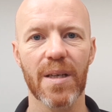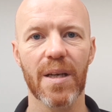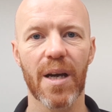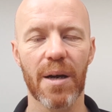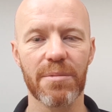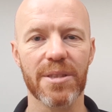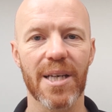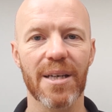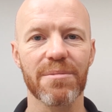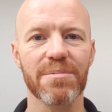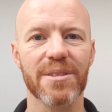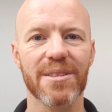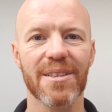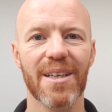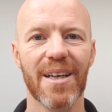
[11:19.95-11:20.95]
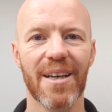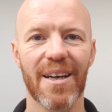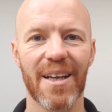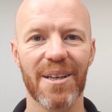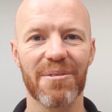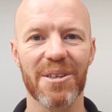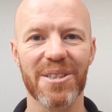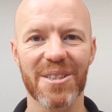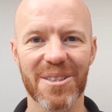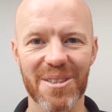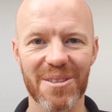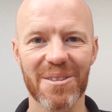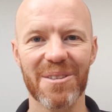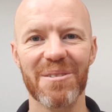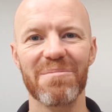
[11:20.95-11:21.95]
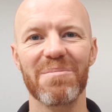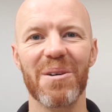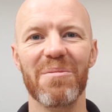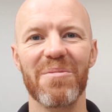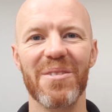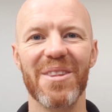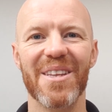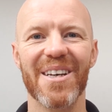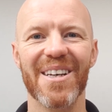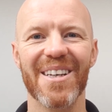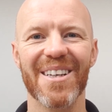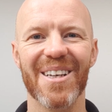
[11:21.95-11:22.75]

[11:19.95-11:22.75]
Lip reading: Hope this helps. Any questions? Pop them in the